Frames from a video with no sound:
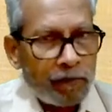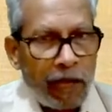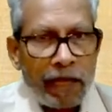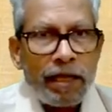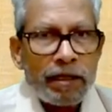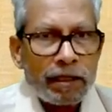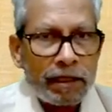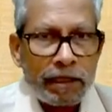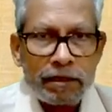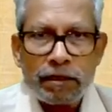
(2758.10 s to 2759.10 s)
planning the
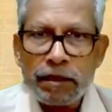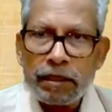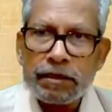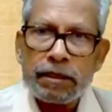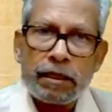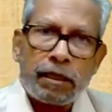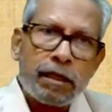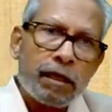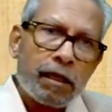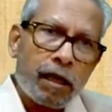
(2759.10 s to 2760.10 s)
things, that is the
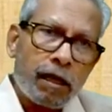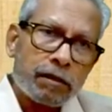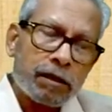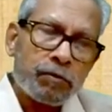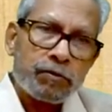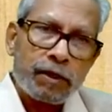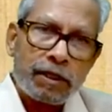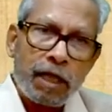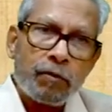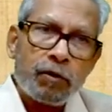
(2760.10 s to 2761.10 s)
suppose for
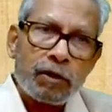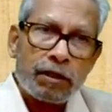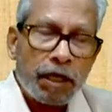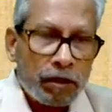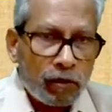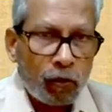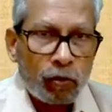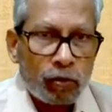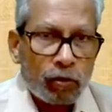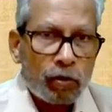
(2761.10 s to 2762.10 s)
example the 10 crore
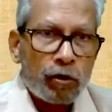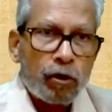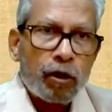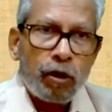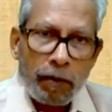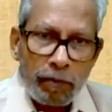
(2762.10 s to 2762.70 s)
you